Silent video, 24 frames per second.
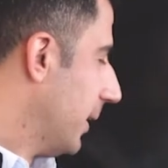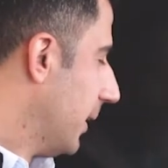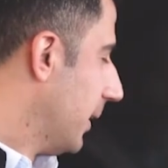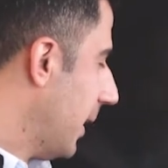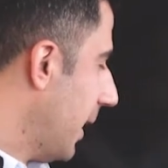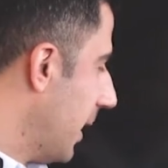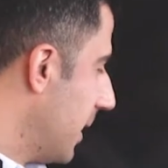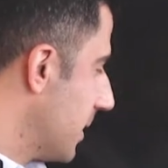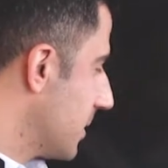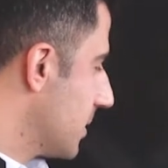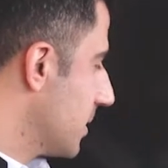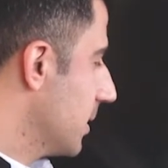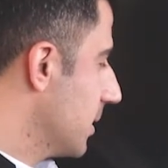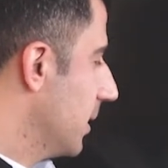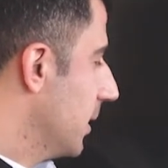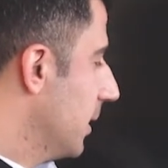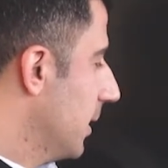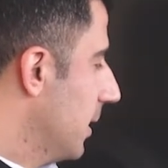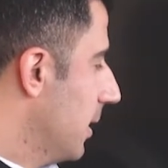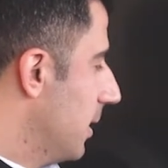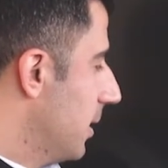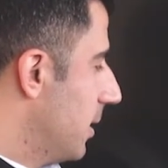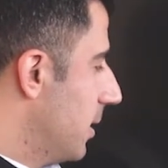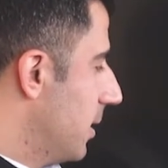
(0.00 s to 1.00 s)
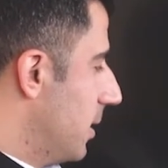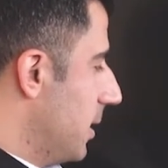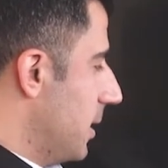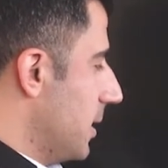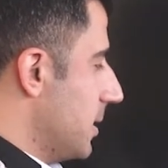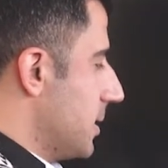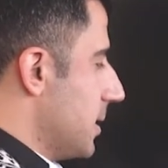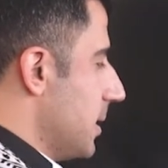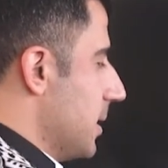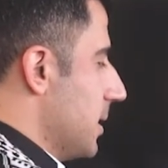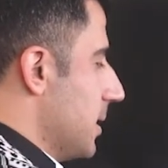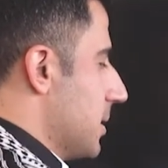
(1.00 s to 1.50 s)
Khas.
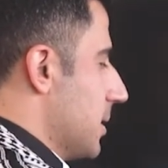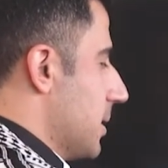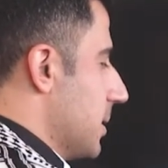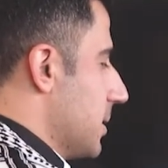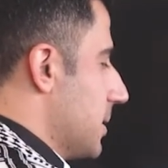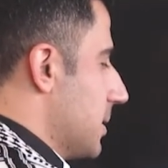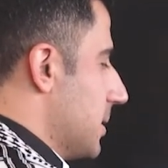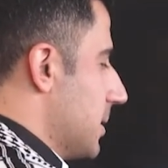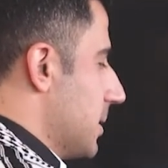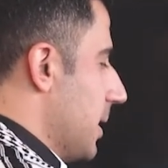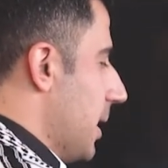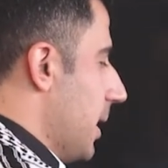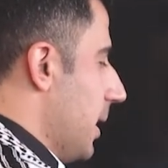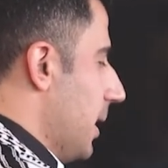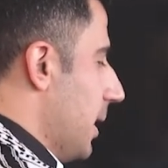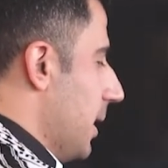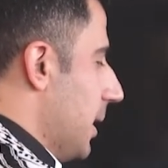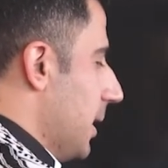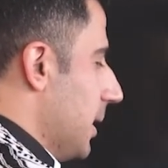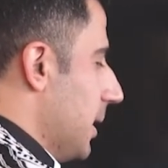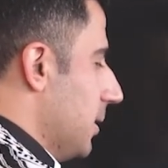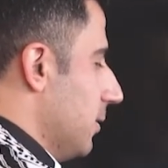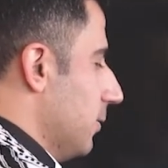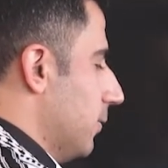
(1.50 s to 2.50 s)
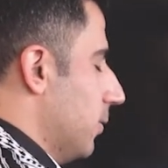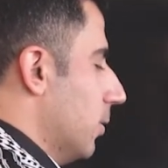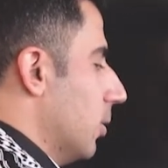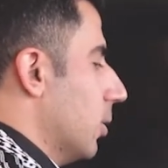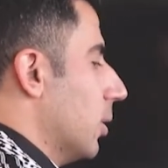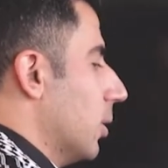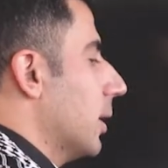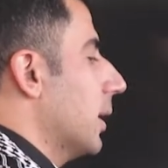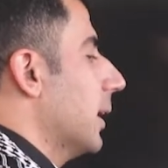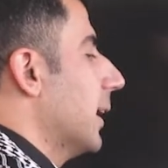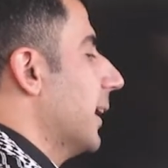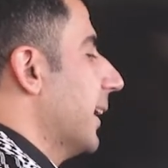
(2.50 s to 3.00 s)
This is the sign
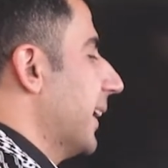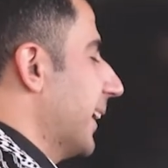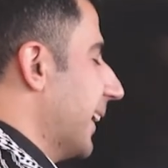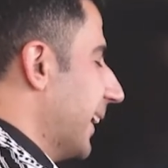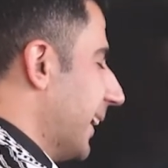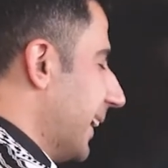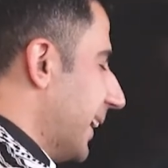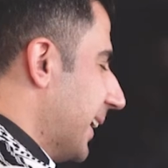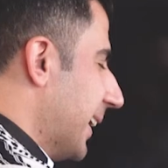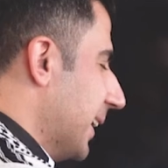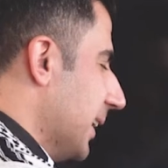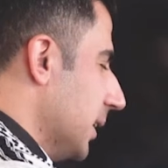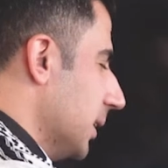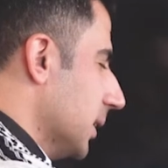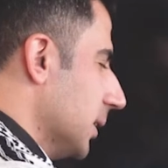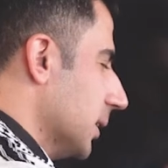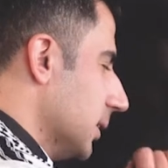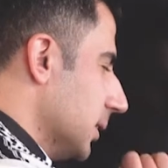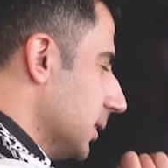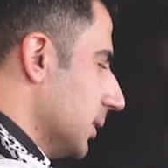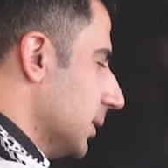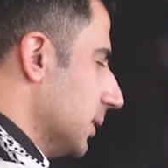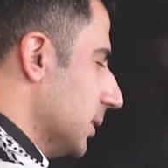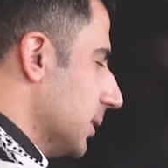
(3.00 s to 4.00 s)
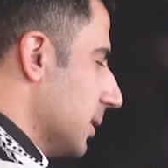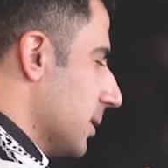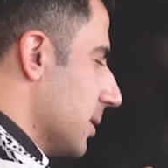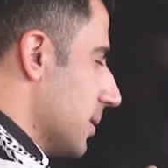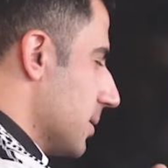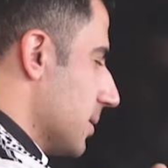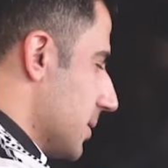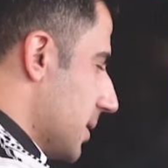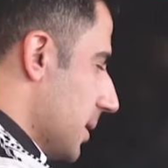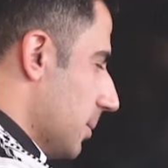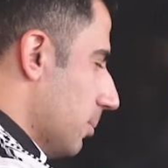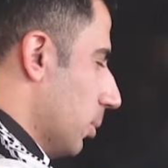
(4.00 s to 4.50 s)
for Q,
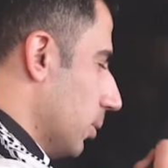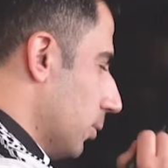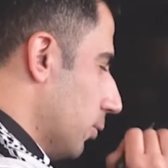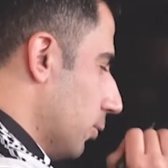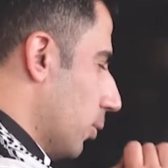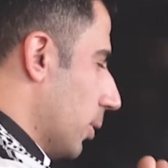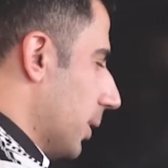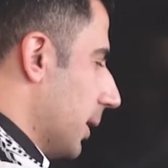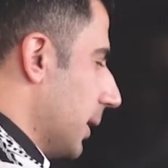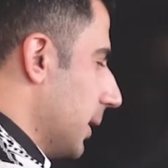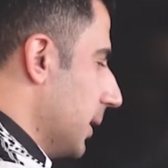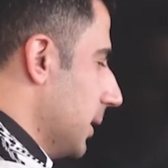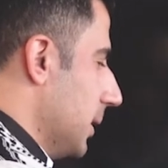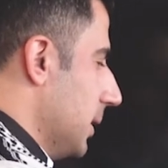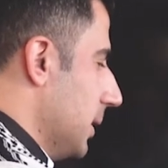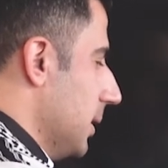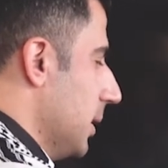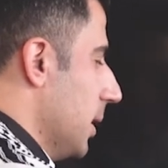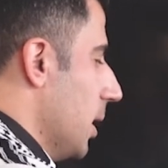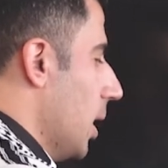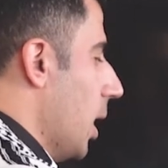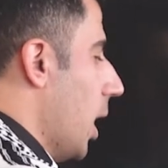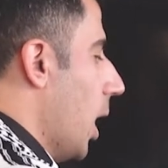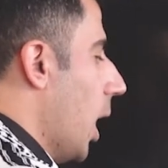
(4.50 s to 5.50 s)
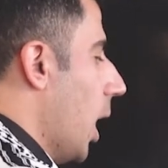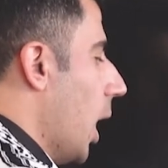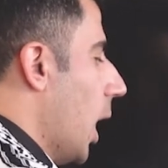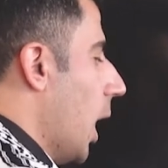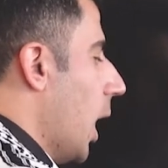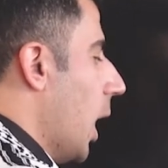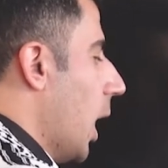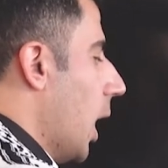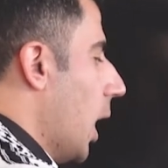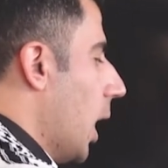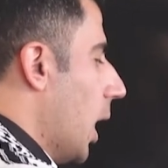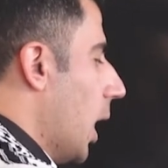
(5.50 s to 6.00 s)
symbol for Q,
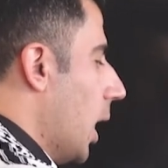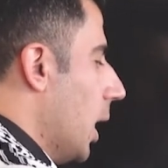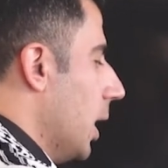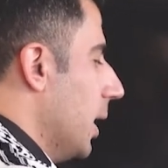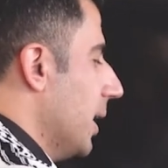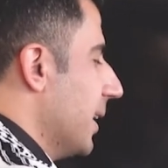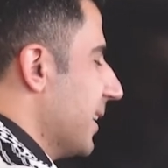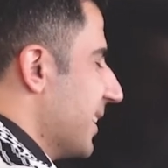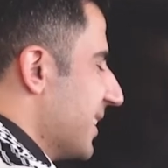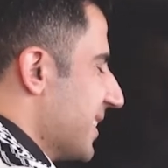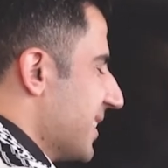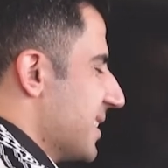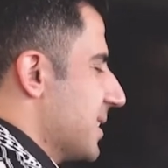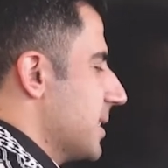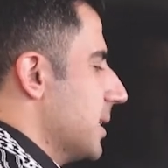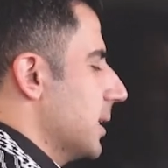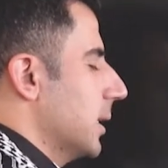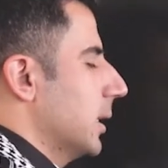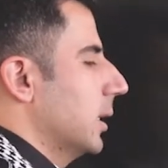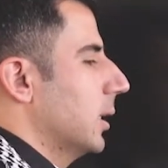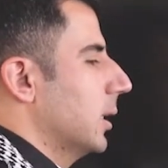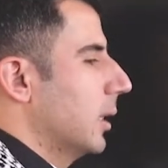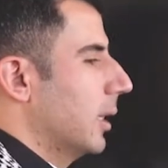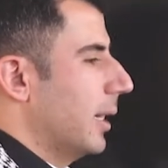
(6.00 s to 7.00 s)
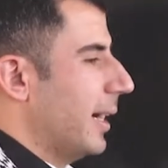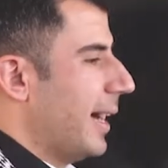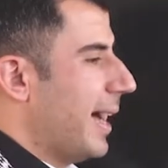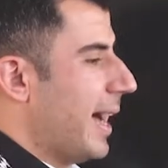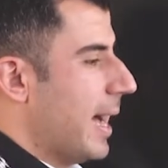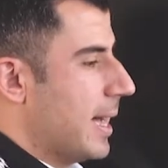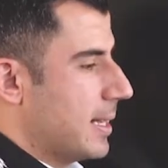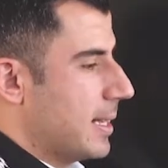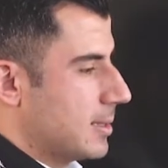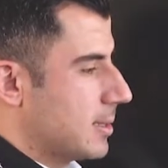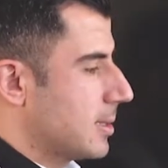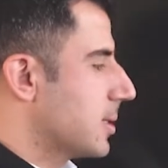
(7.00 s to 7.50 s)
z,
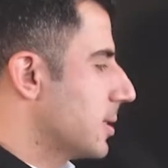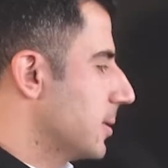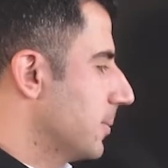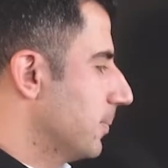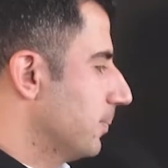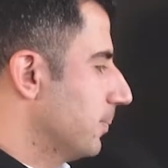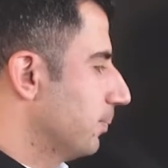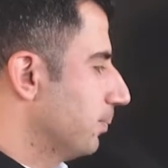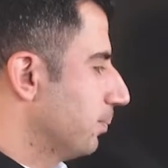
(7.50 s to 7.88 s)
khas.